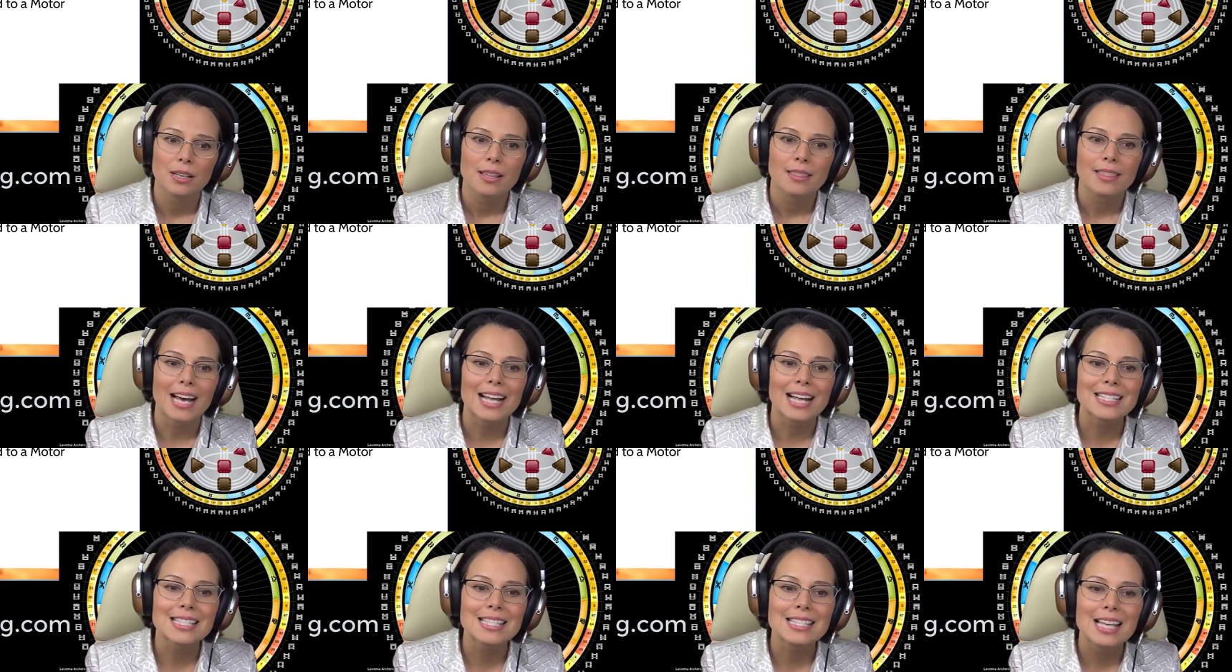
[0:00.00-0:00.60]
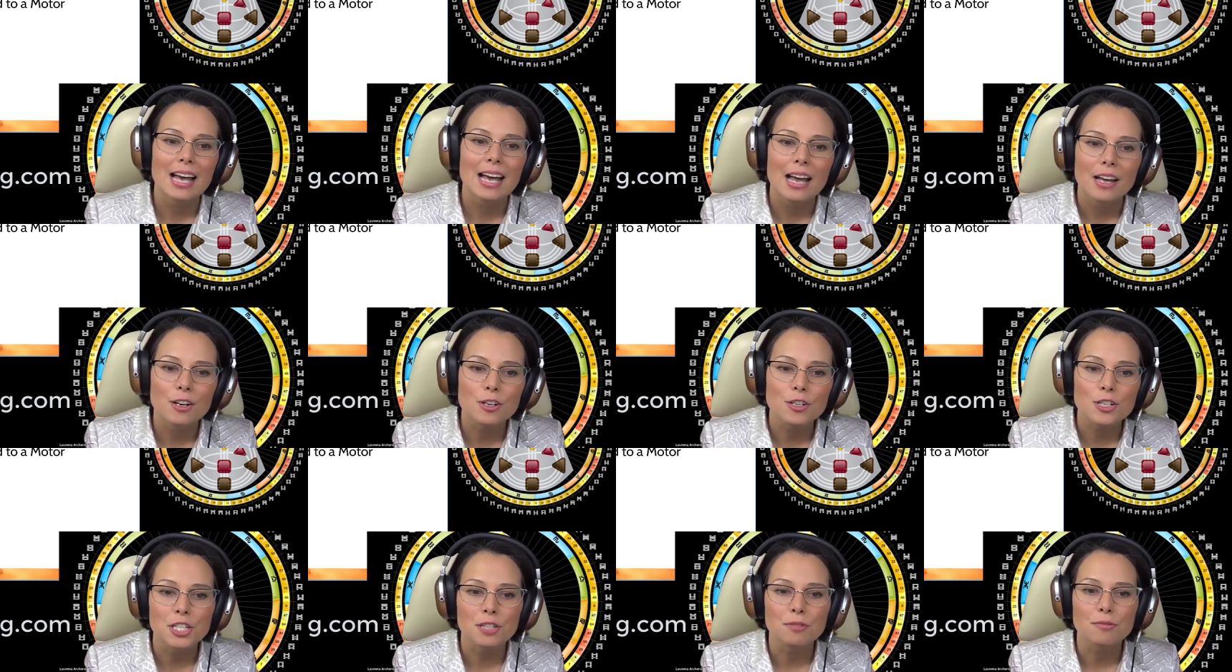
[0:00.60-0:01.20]
That's the
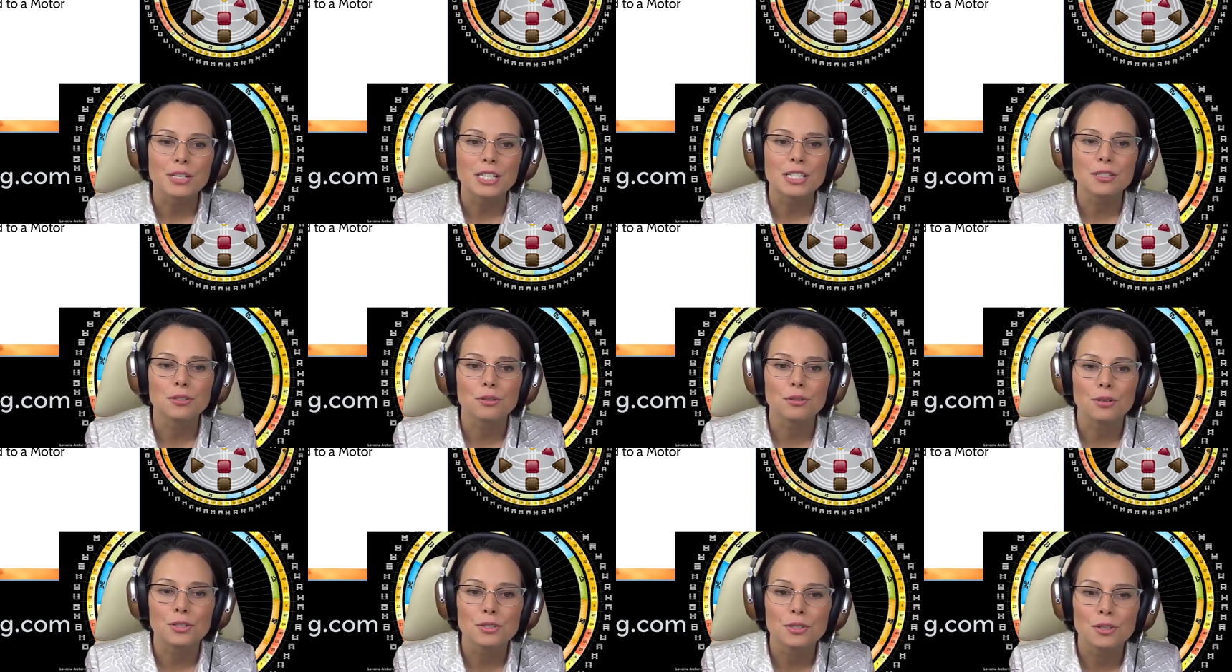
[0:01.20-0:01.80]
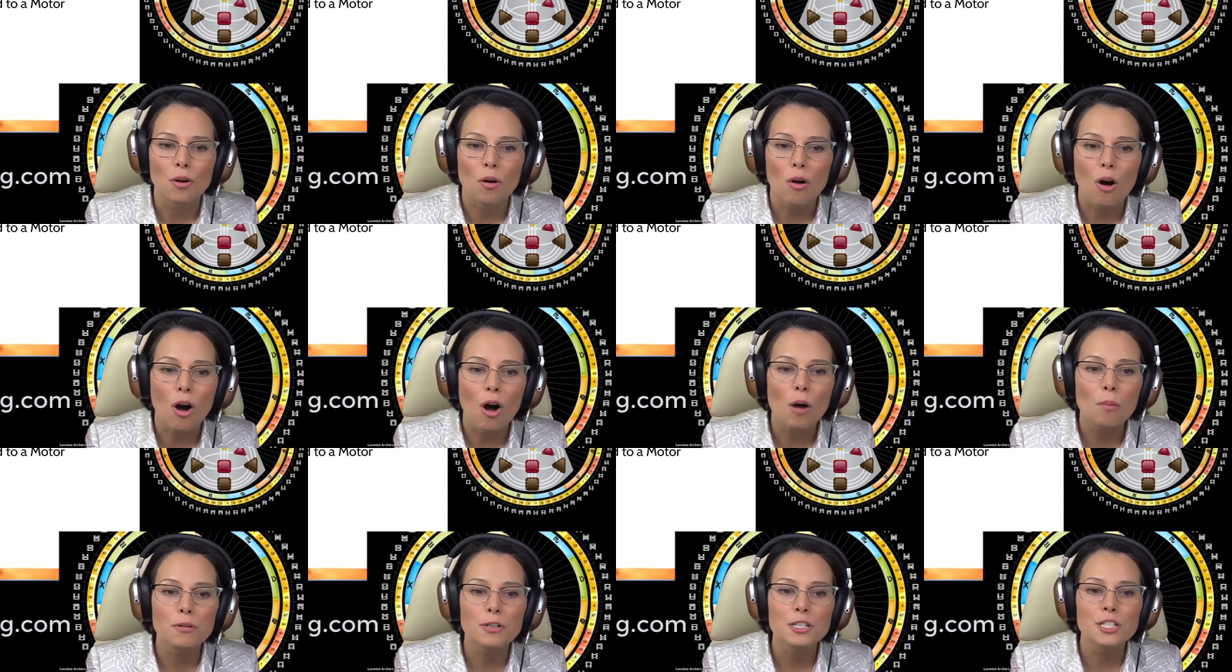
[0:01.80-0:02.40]
energy resource. So
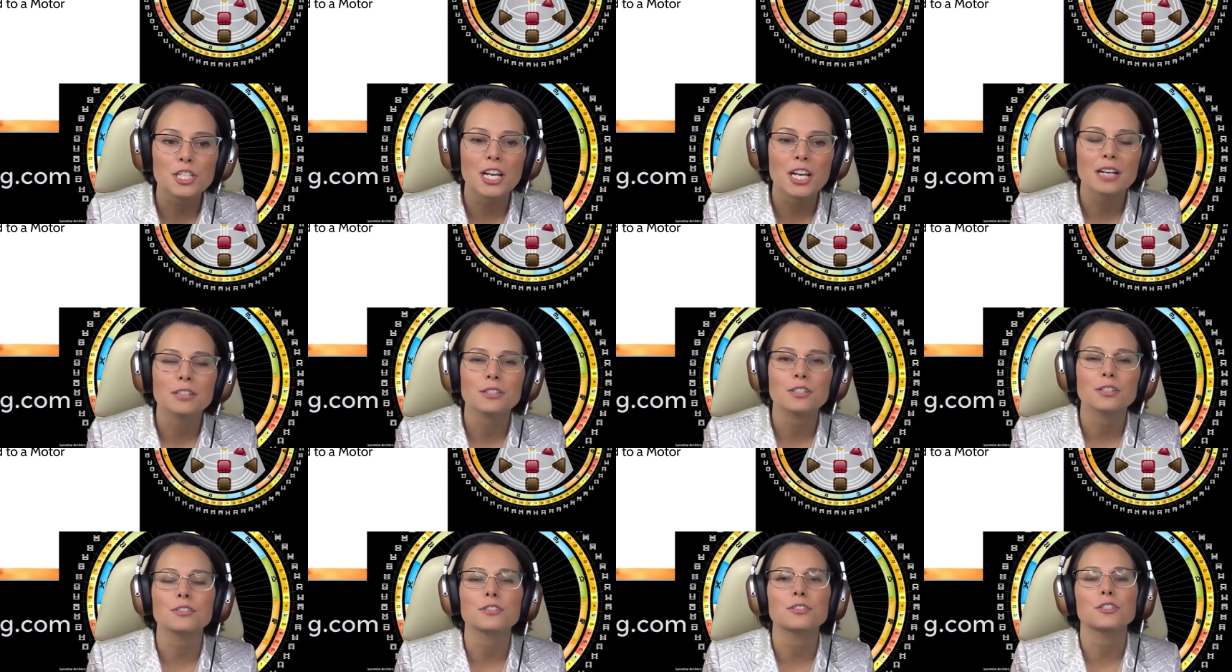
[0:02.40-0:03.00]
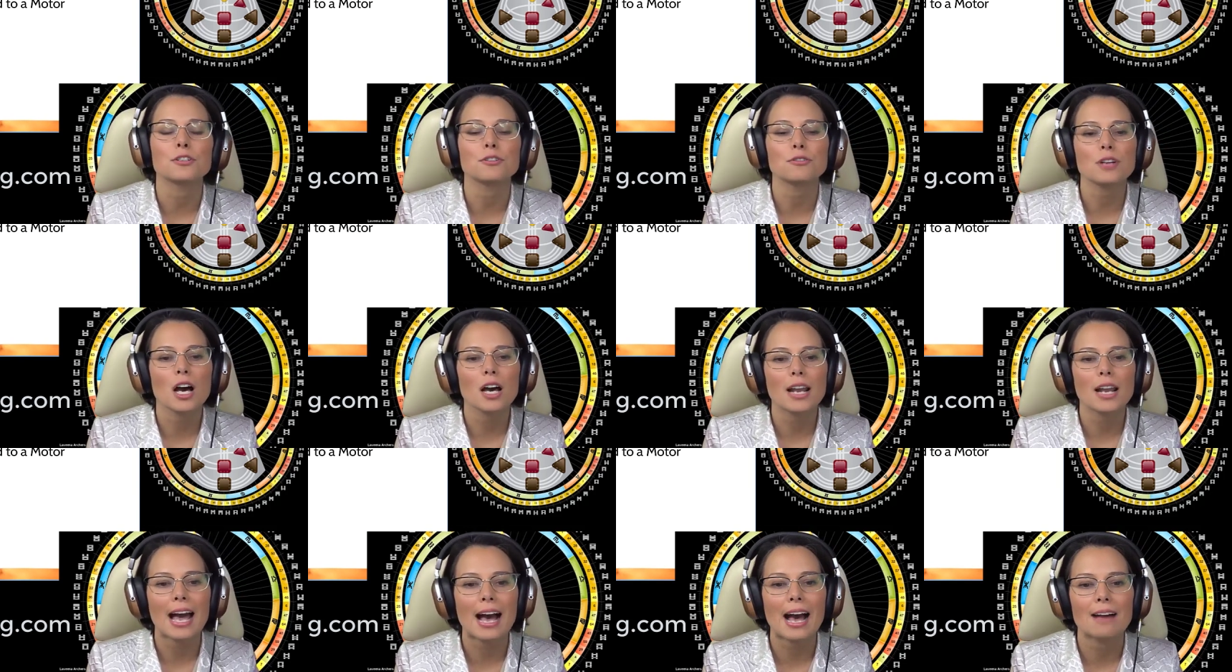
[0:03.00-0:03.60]
all projectors do
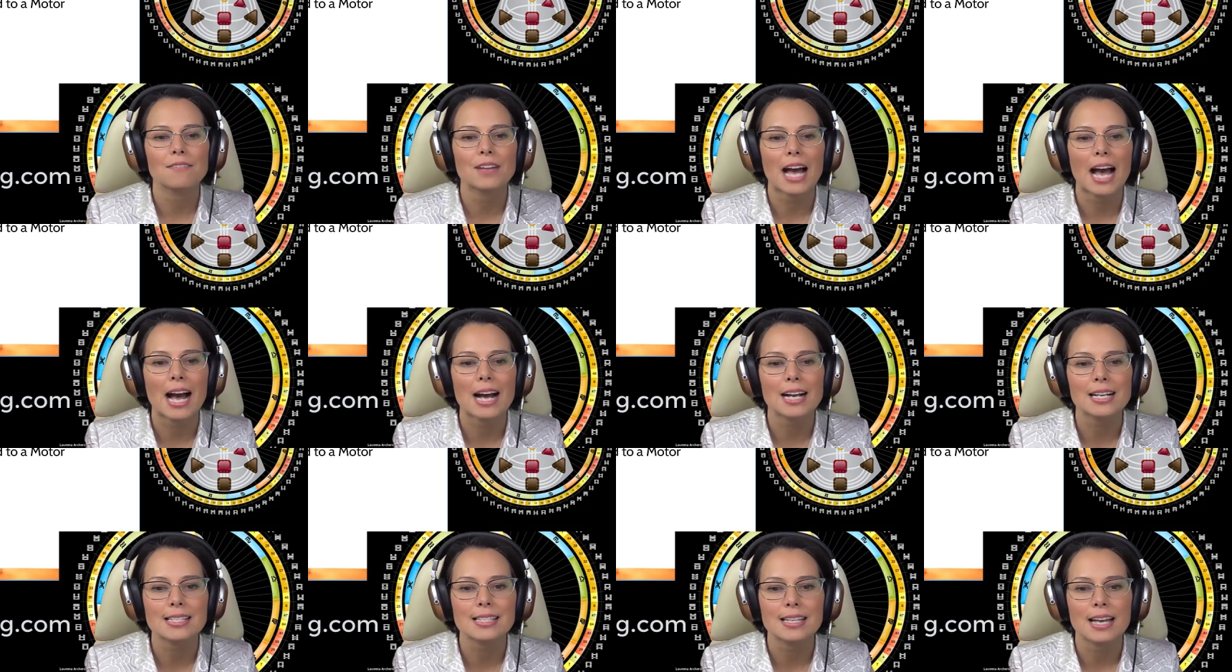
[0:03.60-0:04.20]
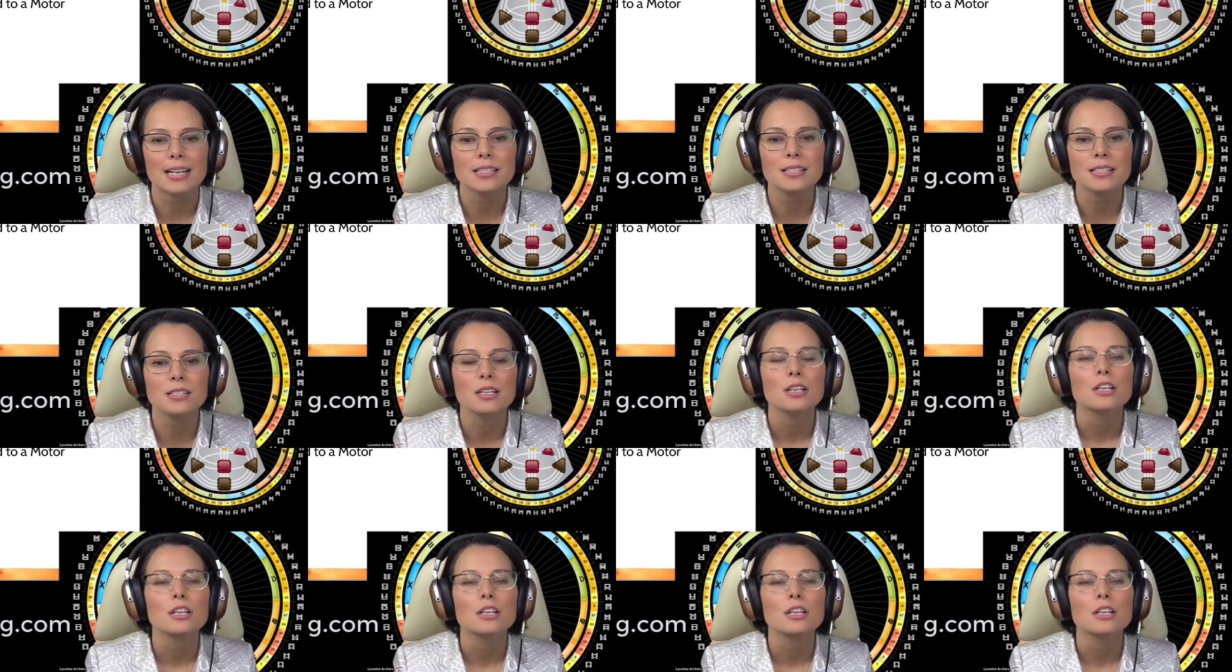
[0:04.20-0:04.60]
not have access